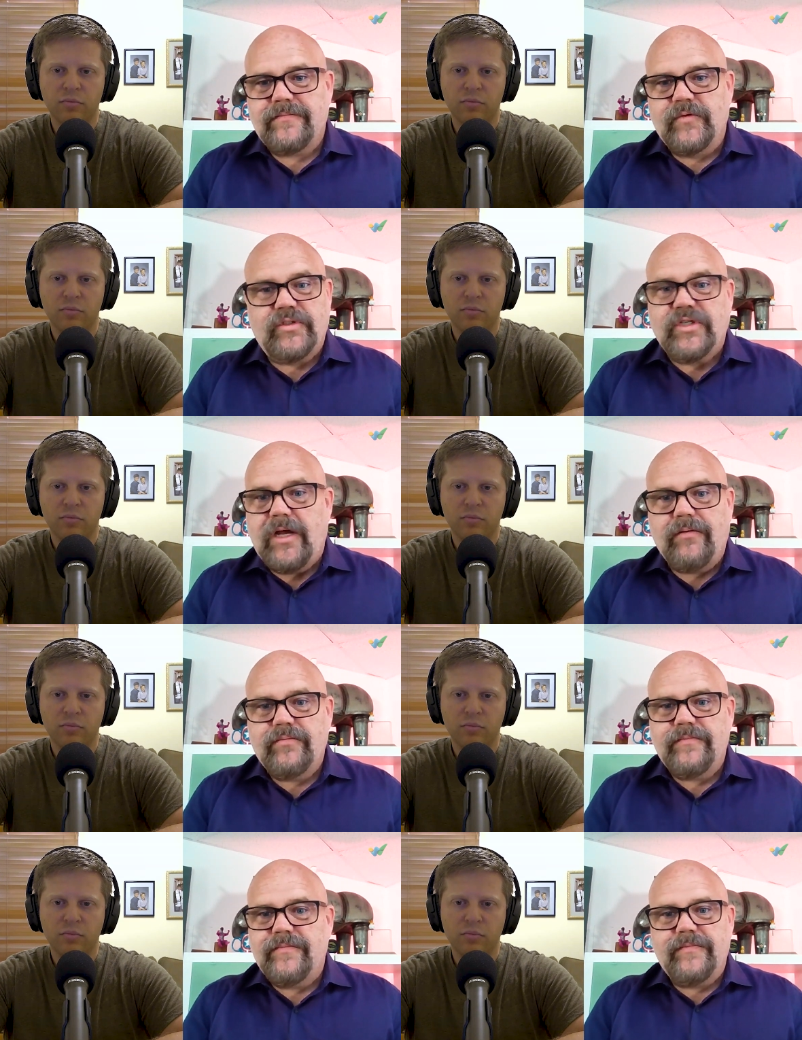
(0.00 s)
Speaker 1: with joe
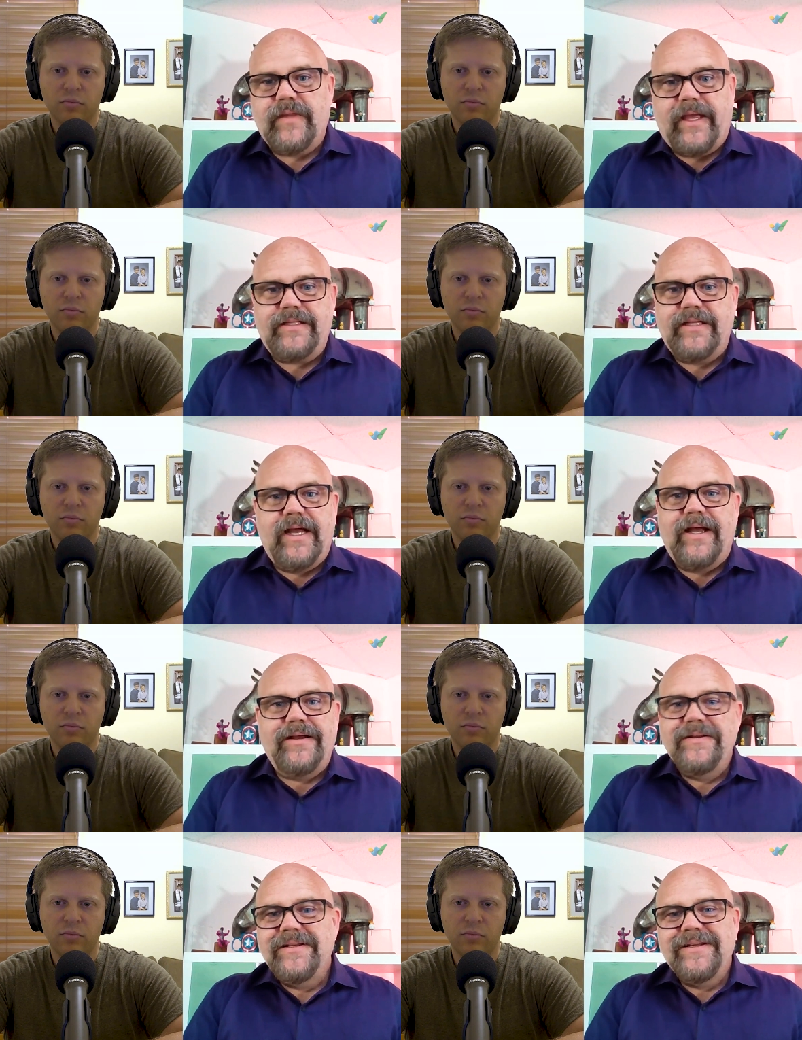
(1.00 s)
like
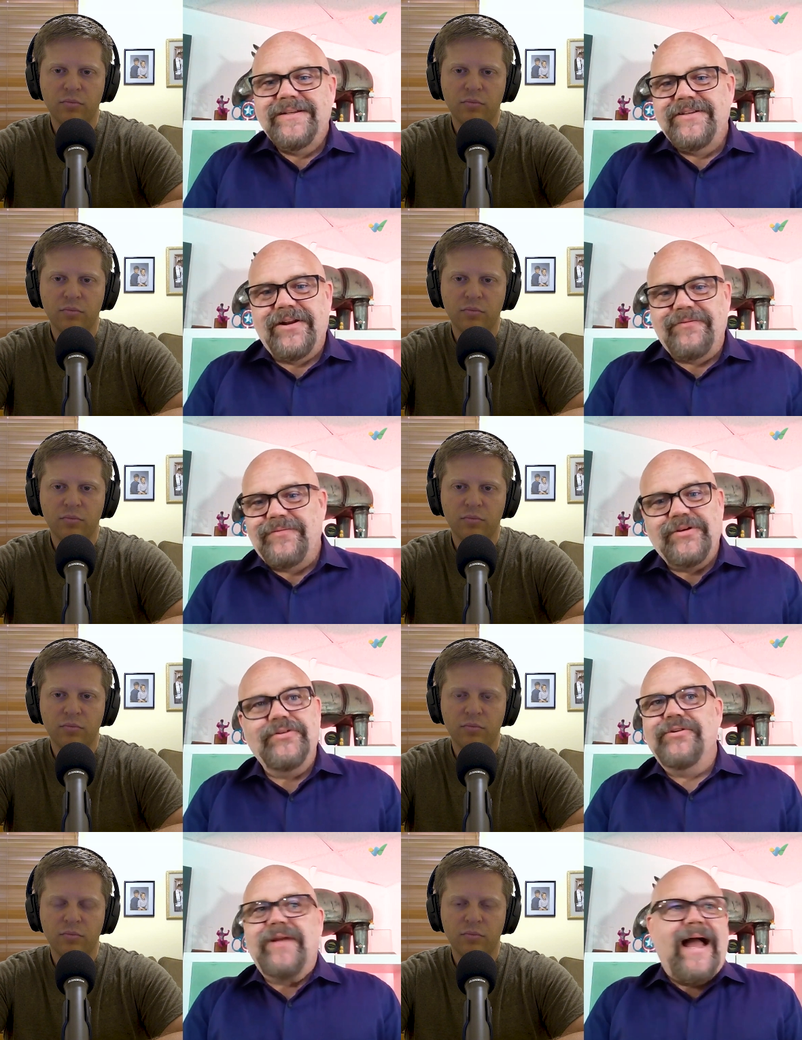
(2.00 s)
the you know
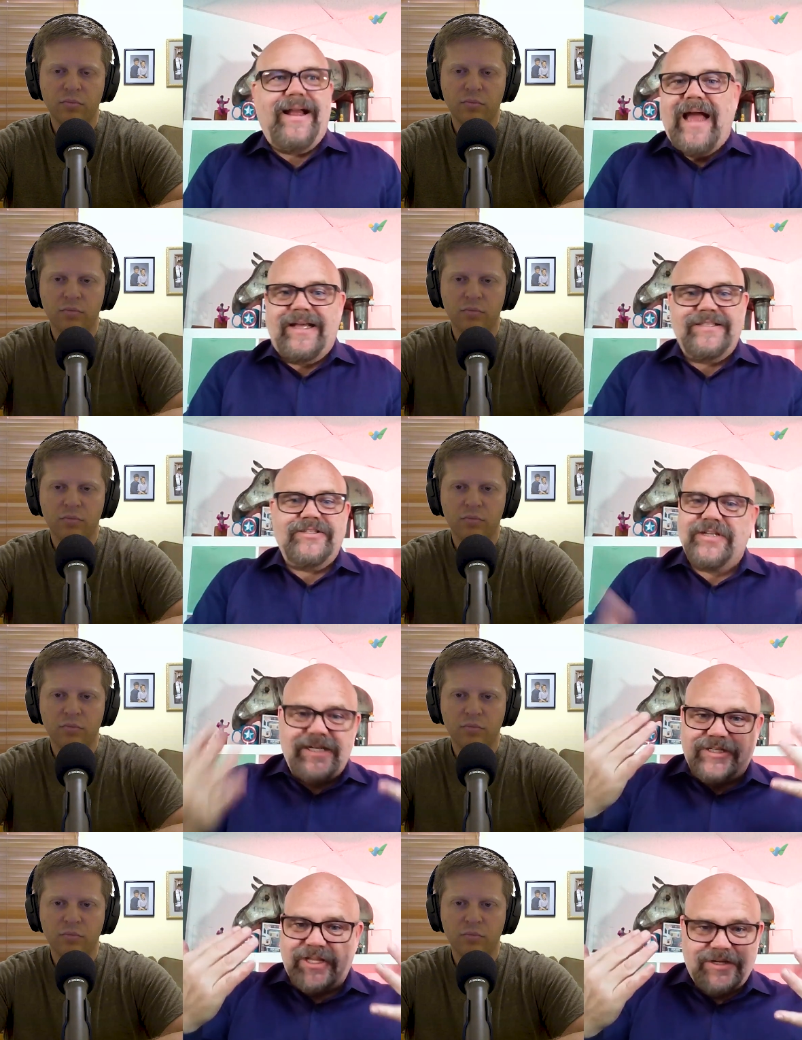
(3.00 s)
goo goo gagas looking
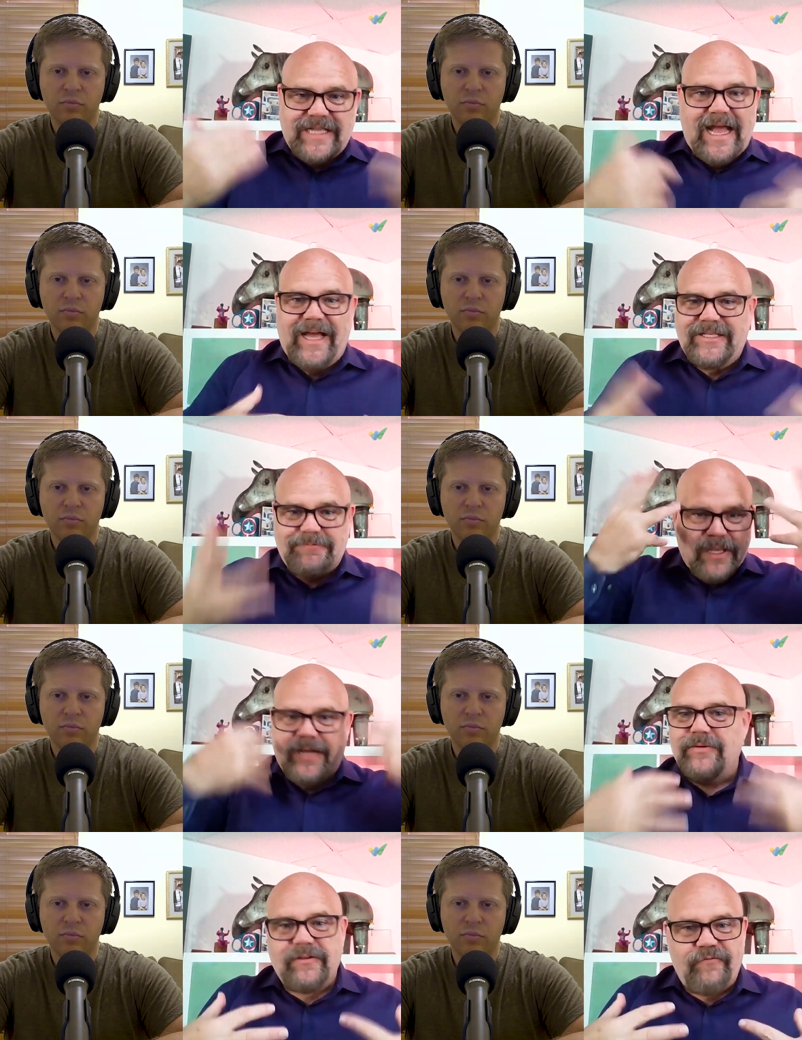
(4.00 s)
at each other's eyes
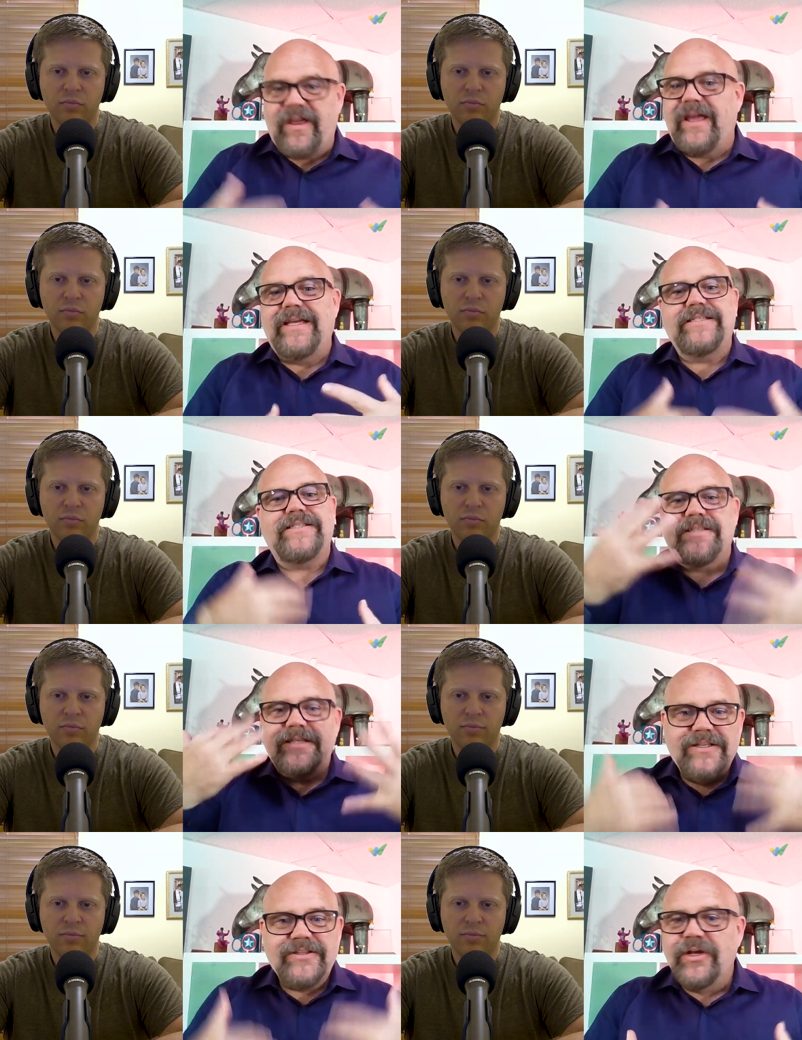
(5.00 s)
playing with the
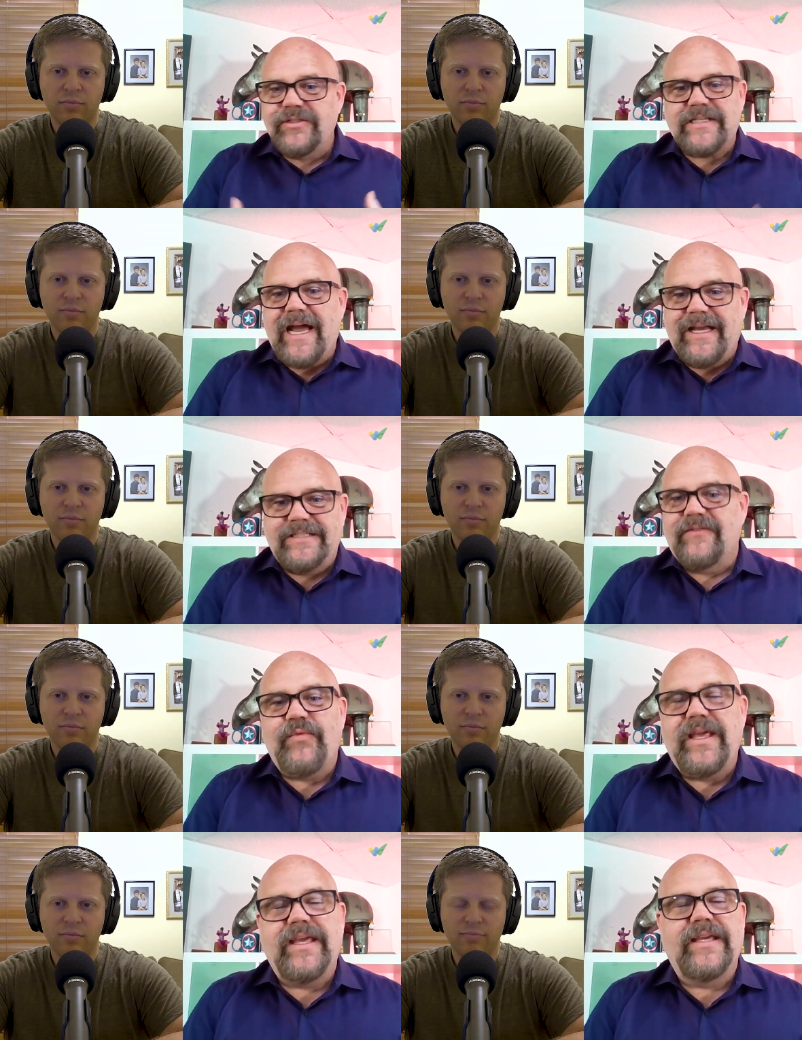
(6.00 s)
face those kinds of
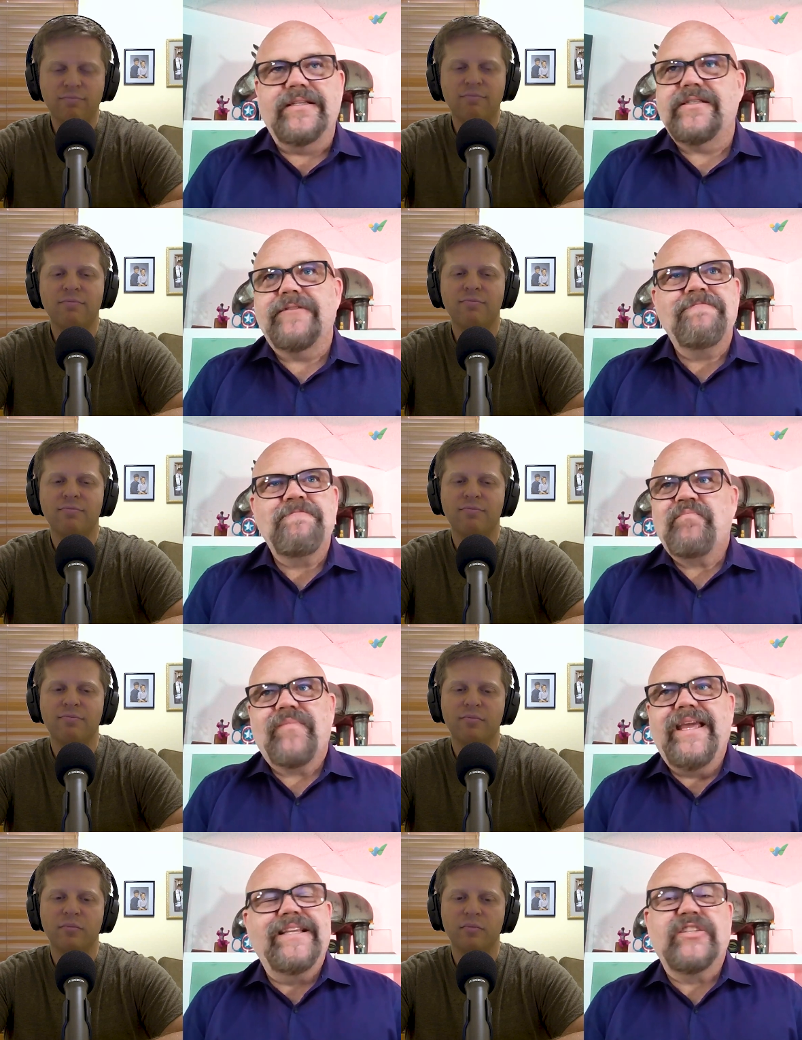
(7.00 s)
things mm.
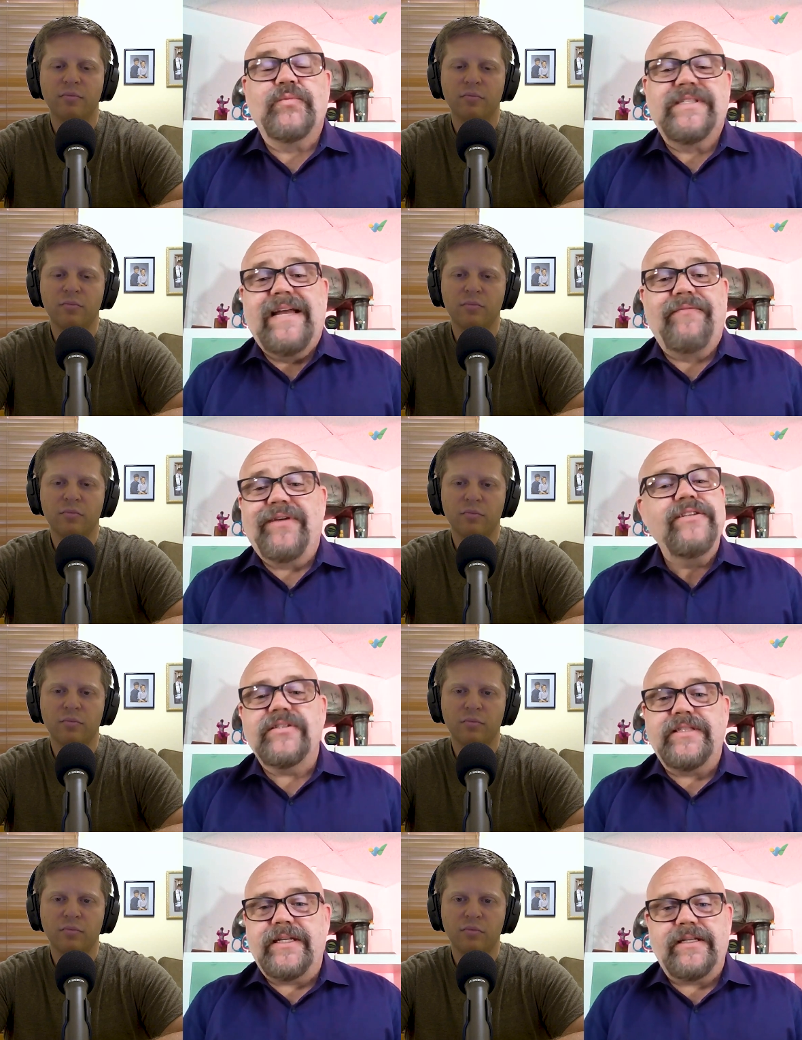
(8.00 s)
he just was never
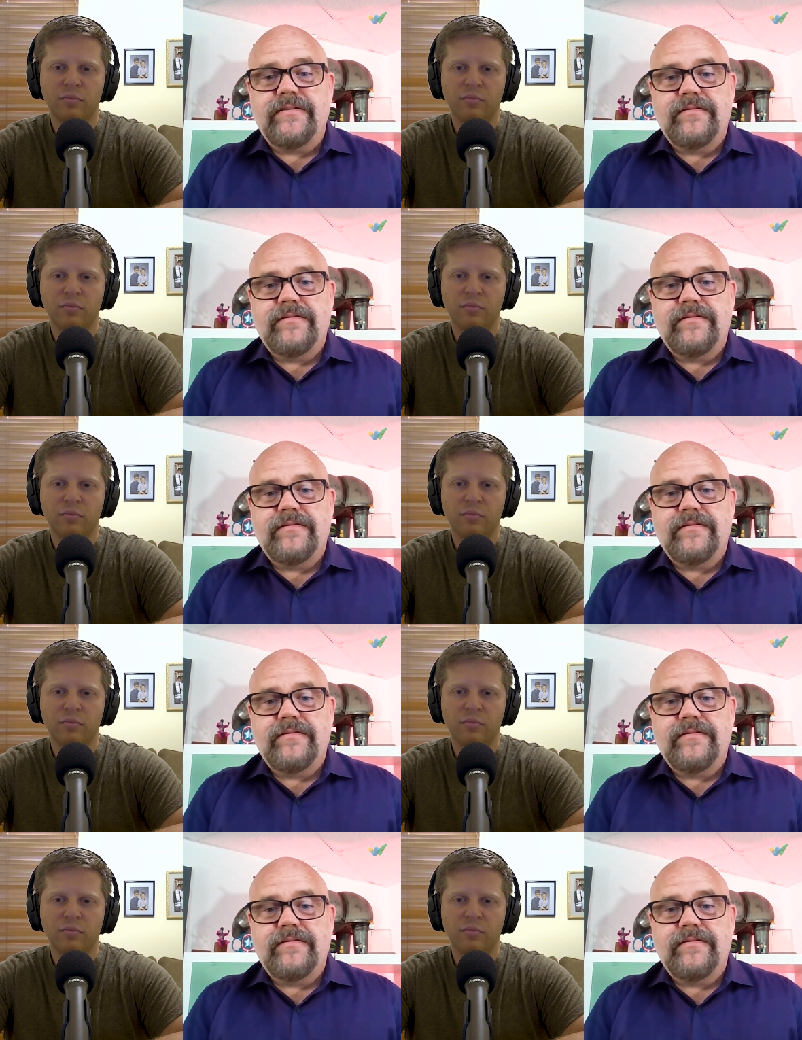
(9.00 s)
interested in